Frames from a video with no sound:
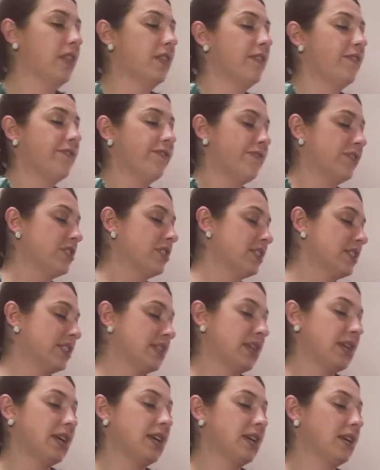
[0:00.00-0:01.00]
The first
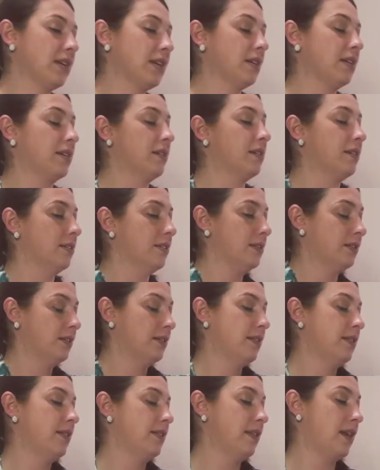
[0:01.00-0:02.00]
thing
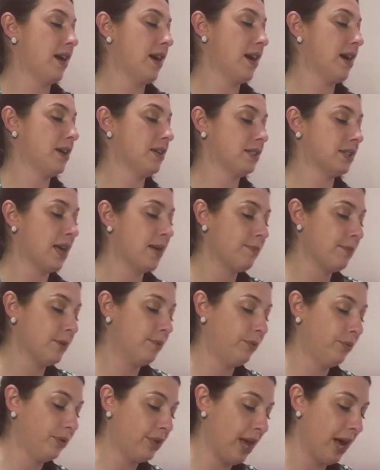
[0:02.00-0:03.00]
that I'm going
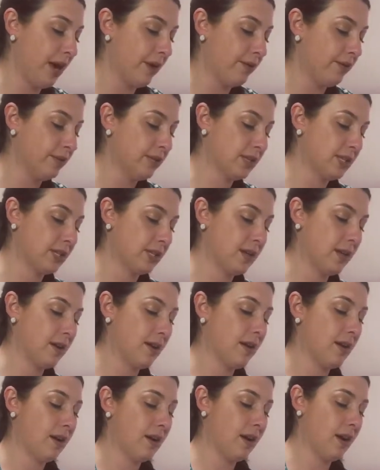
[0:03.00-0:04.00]
to pull out
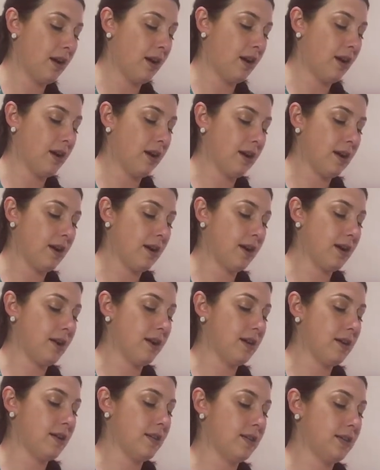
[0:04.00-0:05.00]
are
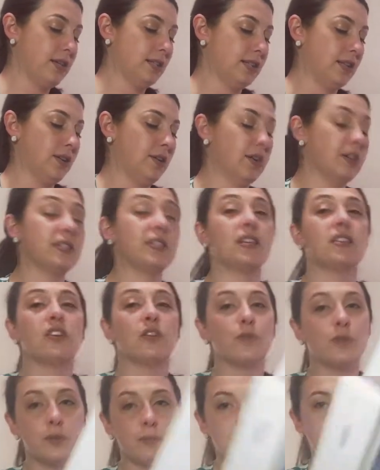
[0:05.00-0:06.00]
these earrings. And
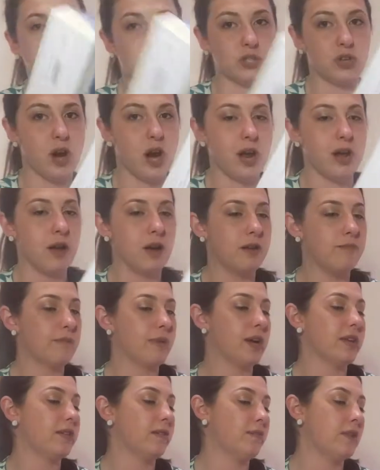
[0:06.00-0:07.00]
there will be a try on,
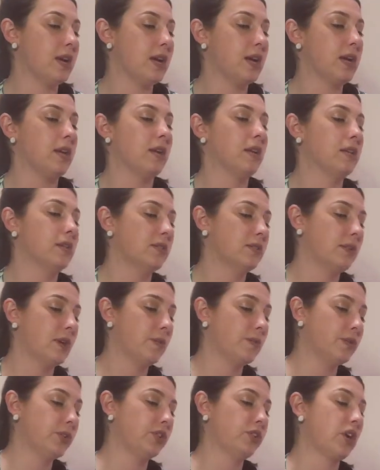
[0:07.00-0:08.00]
by the way. So I
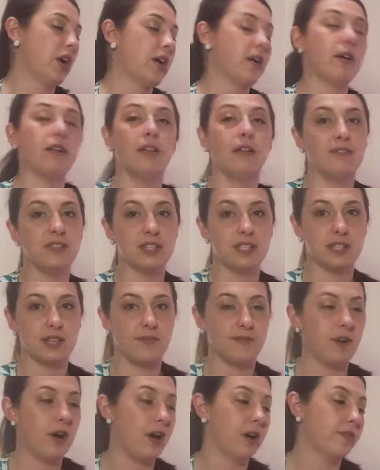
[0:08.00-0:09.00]
will try all of this
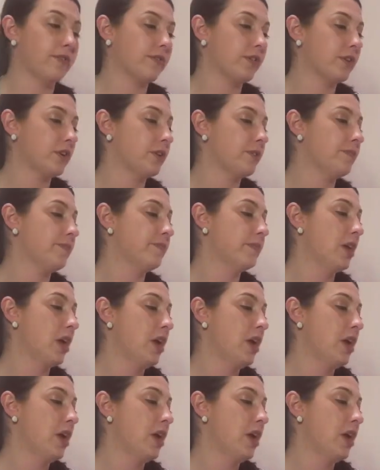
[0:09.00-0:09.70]
stuff on for you.